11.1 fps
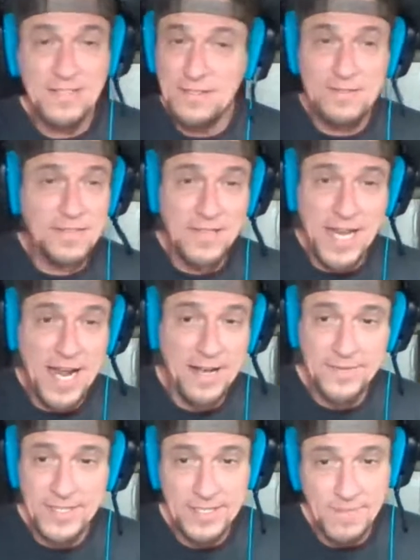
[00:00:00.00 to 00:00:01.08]
dude, you can have
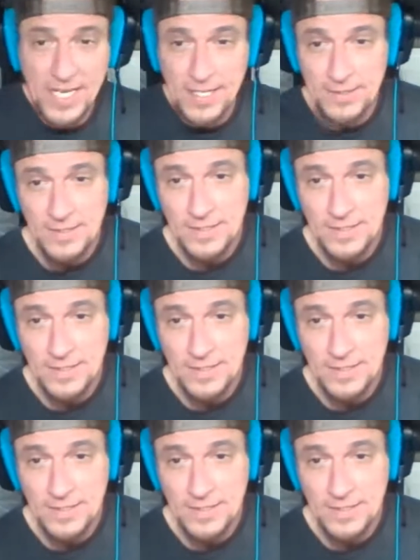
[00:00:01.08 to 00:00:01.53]
this, man.